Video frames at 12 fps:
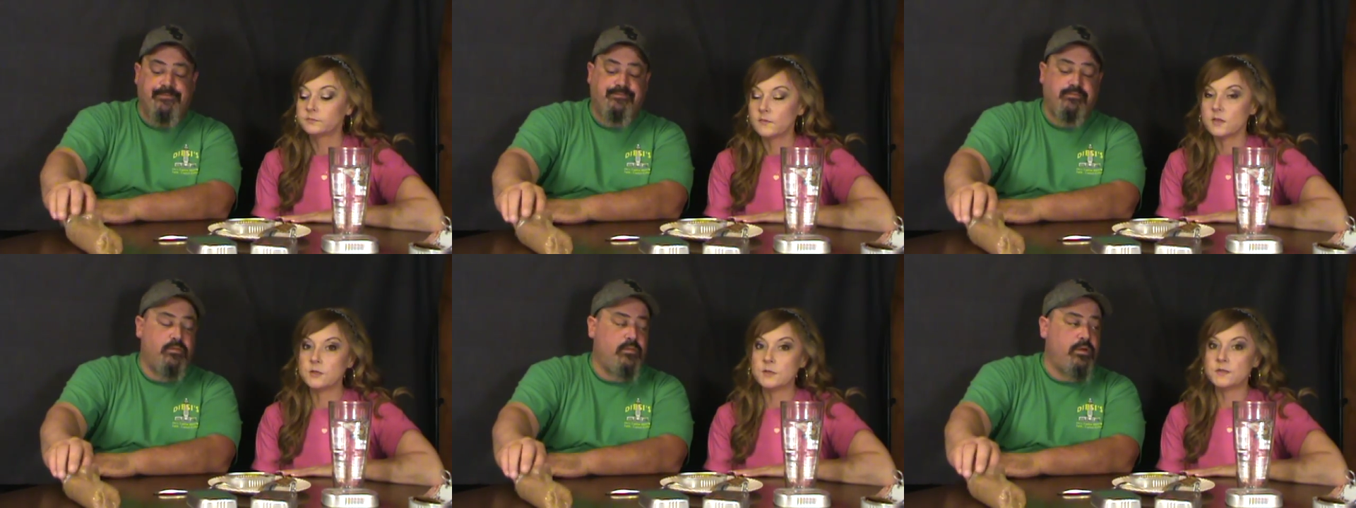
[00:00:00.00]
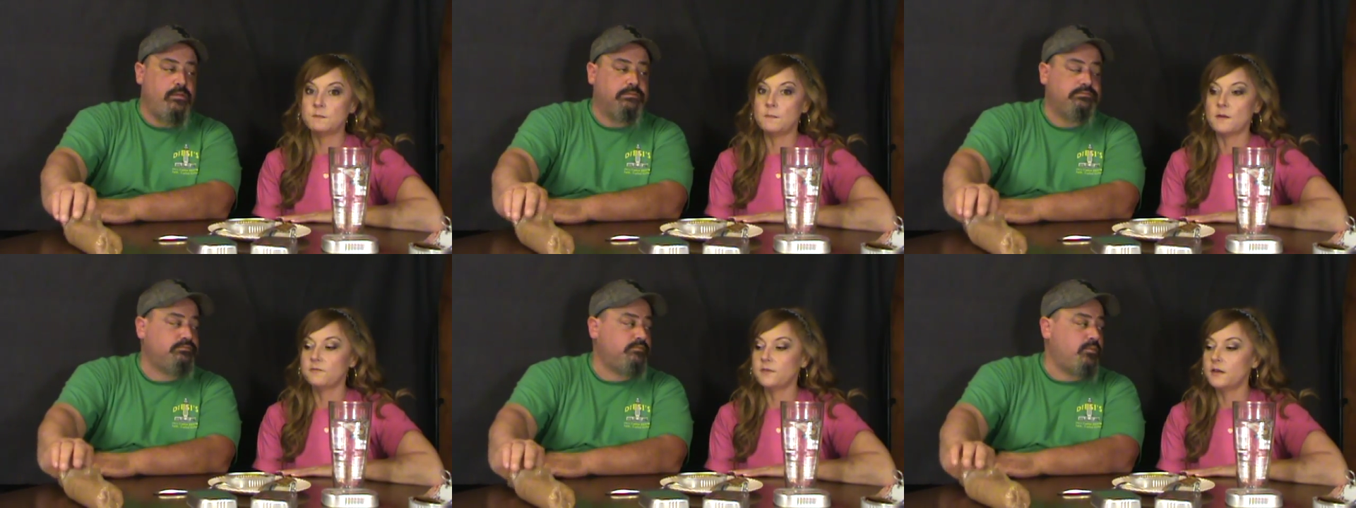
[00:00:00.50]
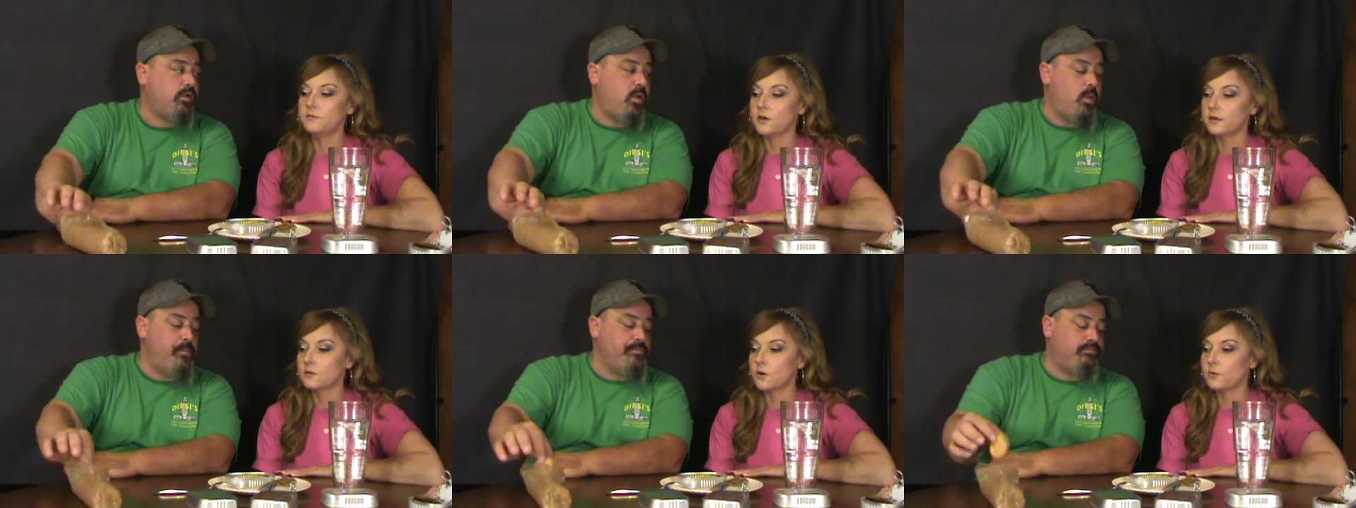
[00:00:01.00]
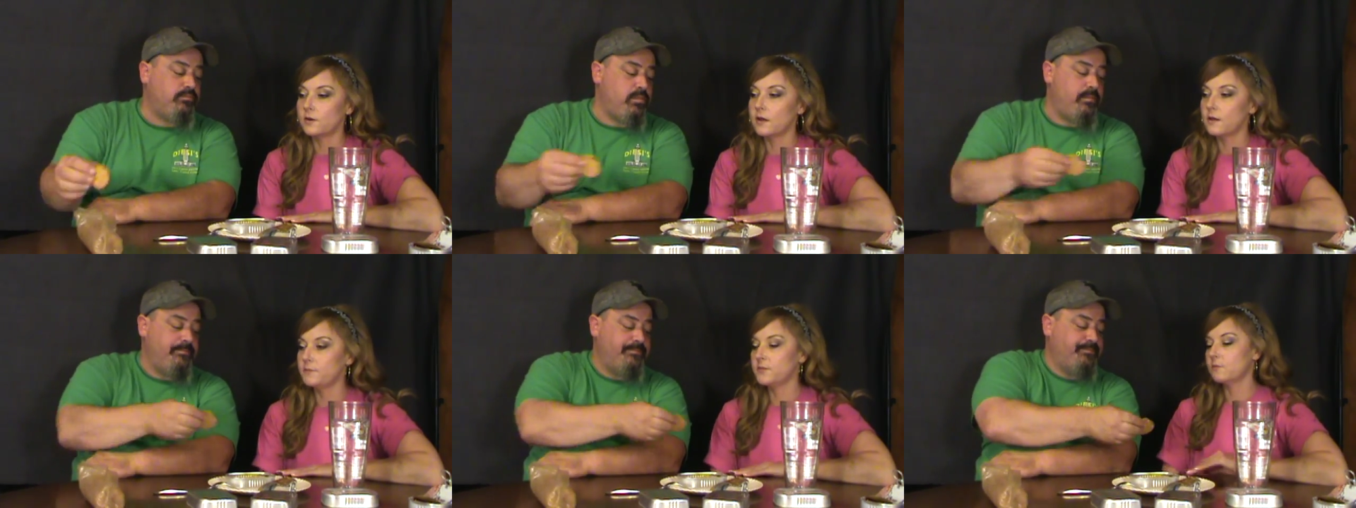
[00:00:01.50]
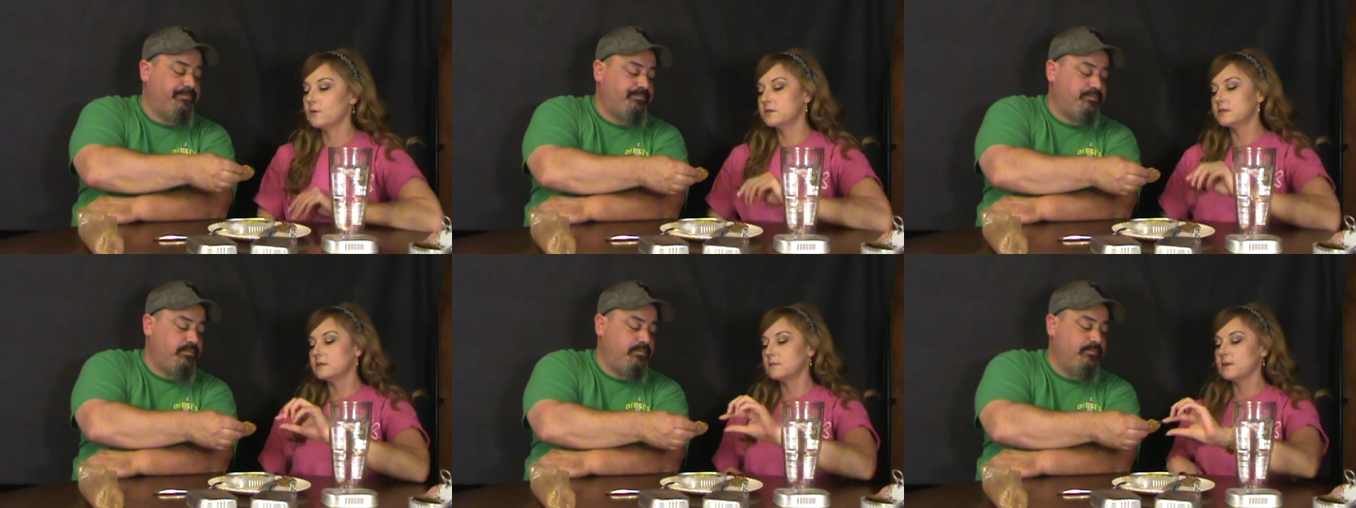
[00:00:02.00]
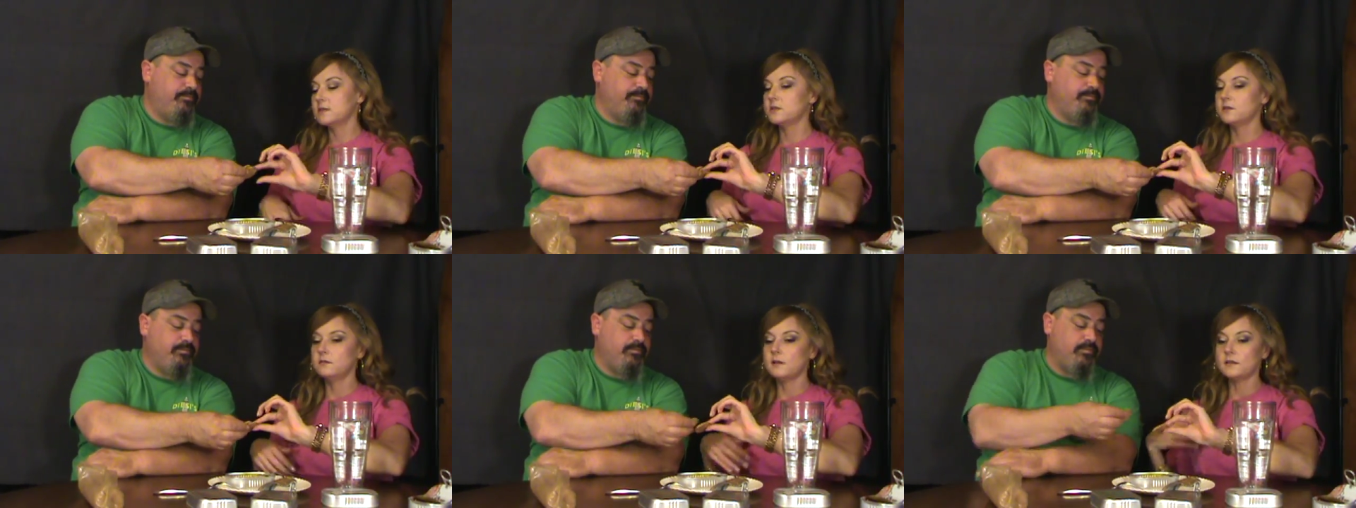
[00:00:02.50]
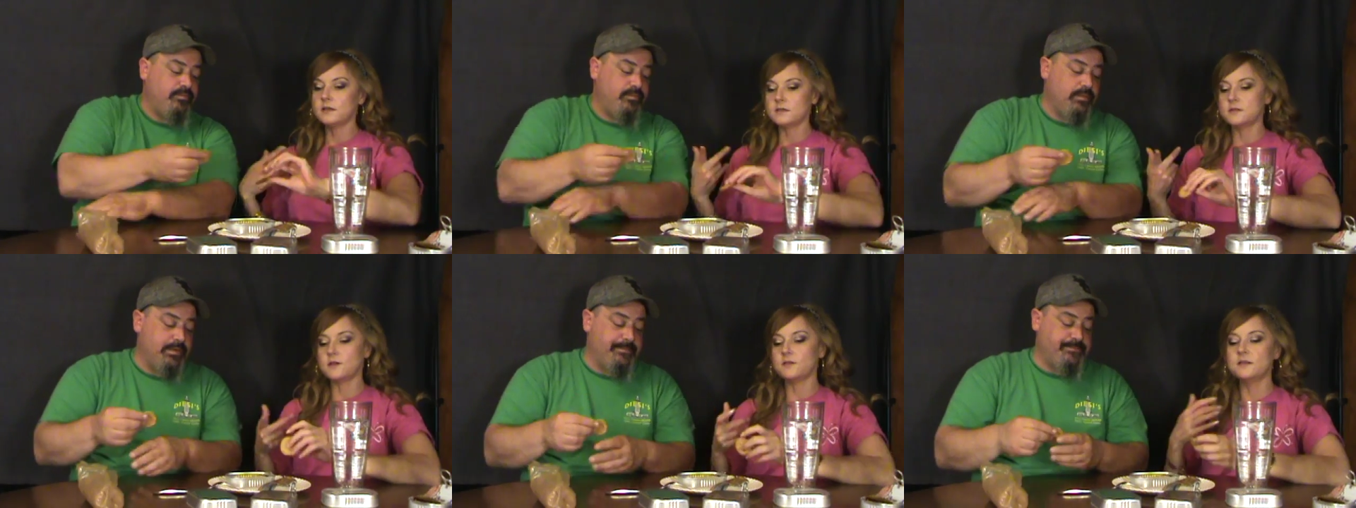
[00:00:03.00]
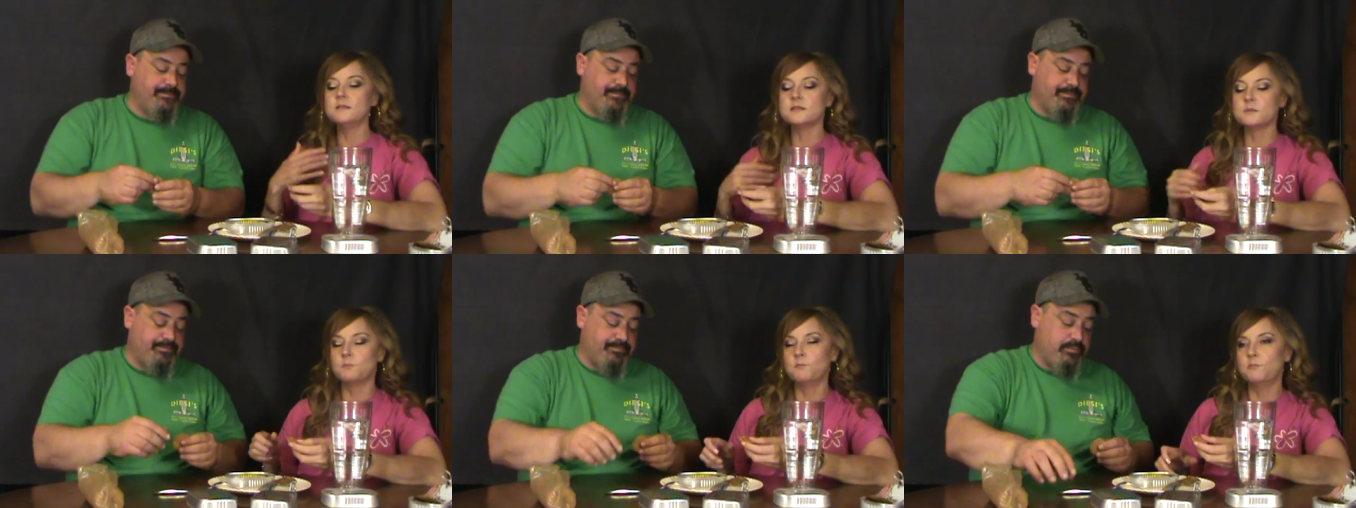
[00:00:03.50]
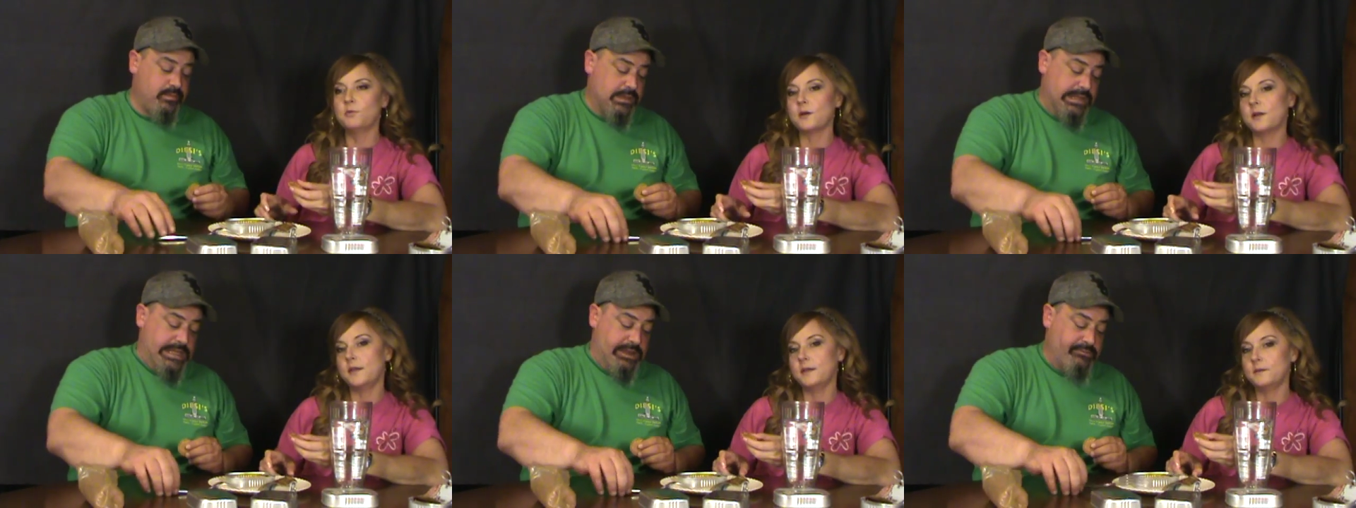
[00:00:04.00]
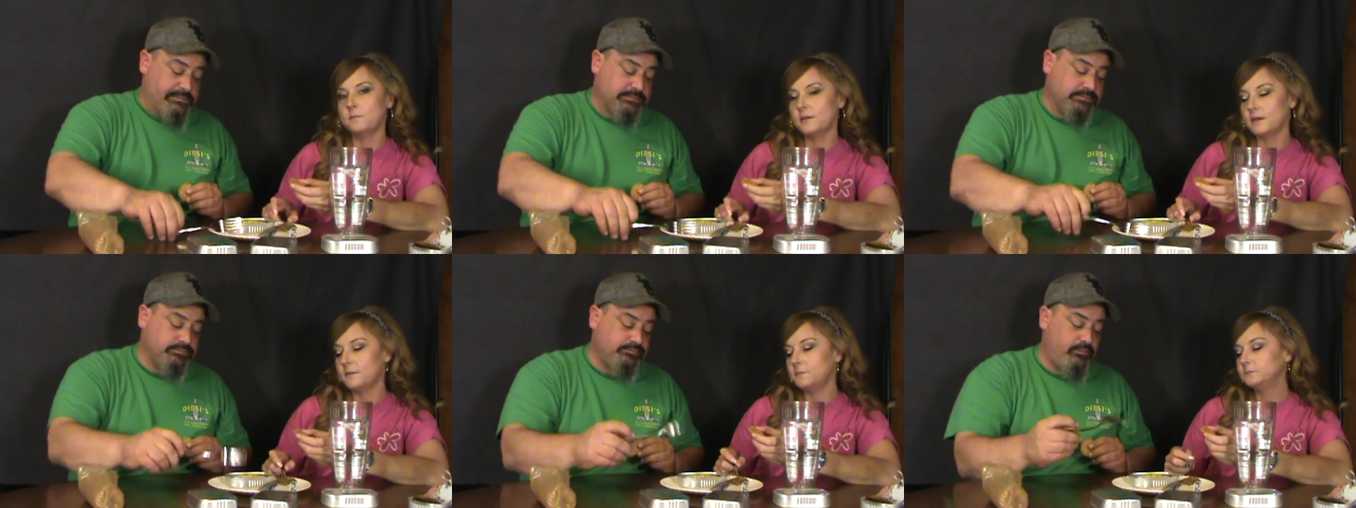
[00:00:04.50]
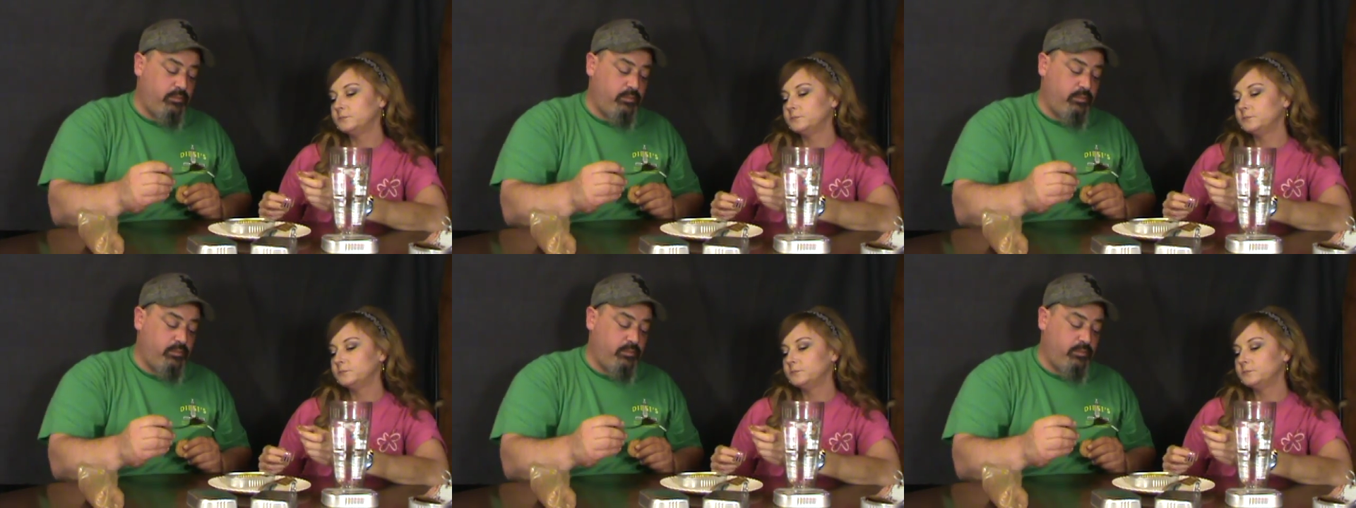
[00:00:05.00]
Speaker 1: This used to be my favorite growing up, the ones in the mustard. Not necessarily this brand, but...